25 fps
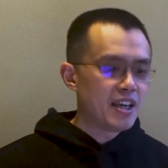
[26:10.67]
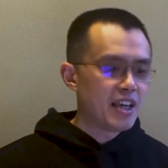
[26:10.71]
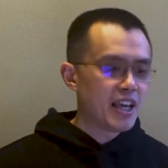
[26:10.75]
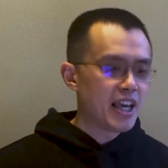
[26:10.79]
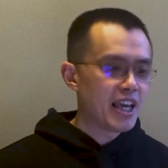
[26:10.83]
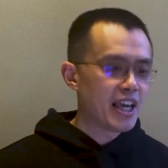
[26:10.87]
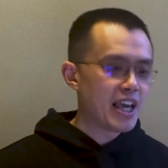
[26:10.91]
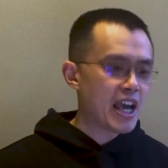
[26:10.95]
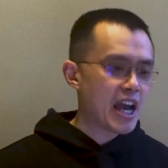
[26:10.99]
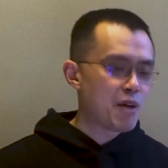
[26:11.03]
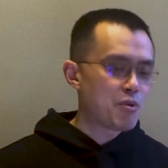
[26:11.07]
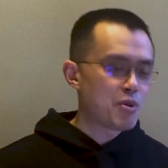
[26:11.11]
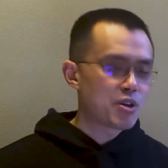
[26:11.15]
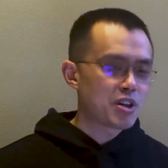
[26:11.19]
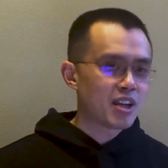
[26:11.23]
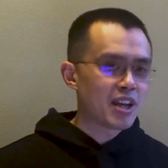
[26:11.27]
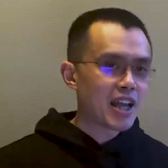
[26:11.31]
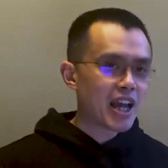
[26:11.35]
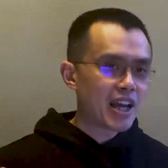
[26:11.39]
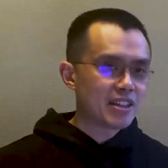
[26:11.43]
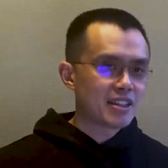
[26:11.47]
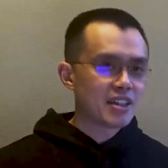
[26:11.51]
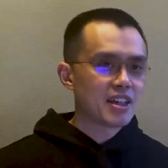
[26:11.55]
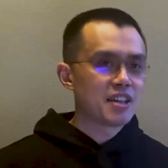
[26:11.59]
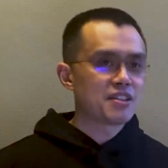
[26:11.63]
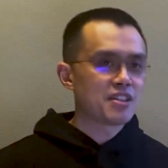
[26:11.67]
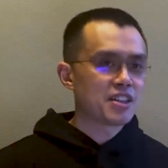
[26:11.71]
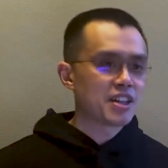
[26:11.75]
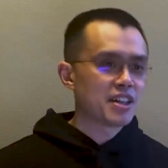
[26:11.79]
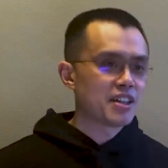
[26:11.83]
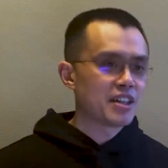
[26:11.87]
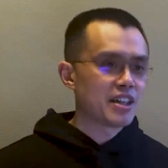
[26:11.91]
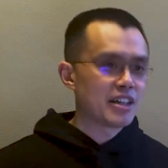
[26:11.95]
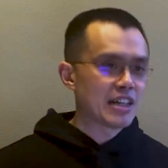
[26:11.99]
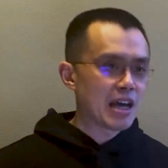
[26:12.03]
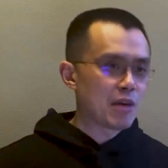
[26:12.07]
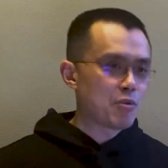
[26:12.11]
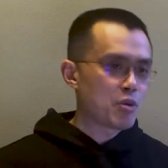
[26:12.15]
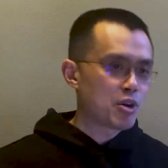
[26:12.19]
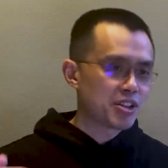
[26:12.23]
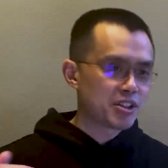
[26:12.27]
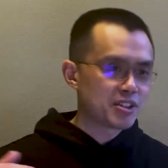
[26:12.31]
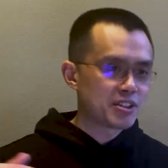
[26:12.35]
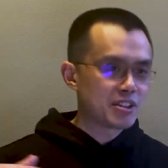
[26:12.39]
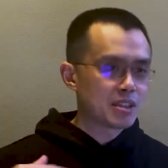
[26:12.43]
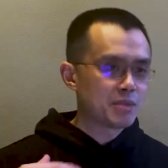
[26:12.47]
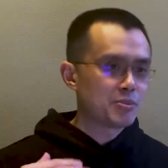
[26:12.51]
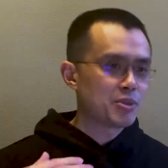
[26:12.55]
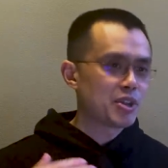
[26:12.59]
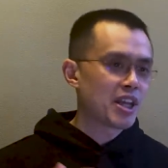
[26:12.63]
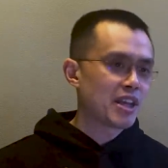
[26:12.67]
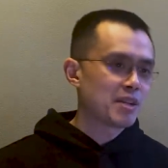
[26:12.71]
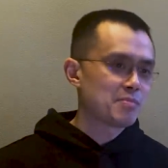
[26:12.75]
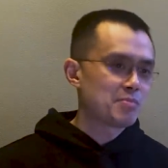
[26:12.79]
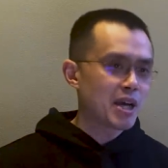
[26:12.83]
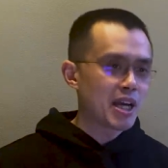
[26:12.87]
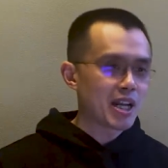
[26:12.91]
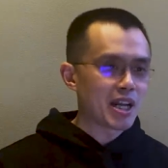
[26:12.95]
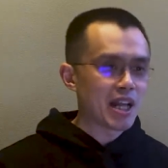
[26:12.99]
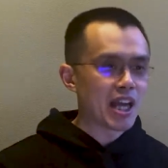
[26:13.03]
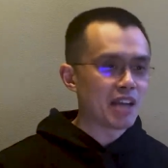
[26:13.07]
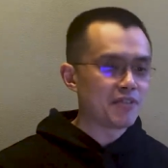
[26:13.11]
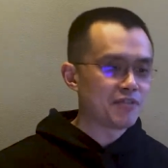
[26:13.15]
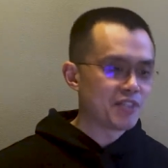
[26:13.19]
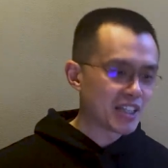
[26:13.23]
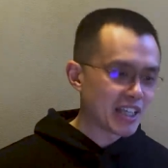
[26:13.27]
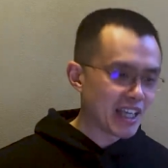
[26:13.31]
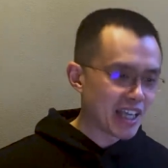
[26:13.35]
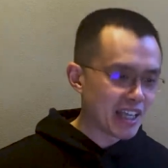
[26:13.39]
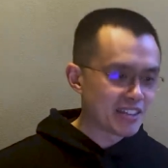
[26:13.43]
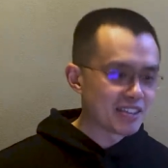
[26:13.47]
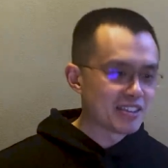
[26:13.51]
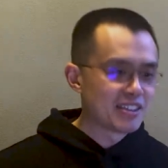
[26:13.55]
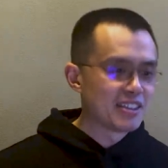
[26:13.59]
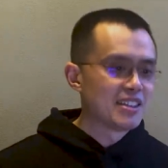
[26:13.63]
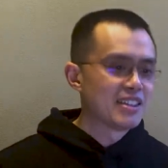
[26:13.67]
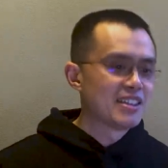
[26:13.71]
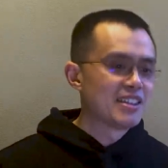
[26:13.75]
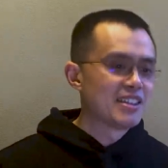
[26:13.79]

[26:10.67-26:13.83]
hey, I want to lie down there and I want to simulate my life again?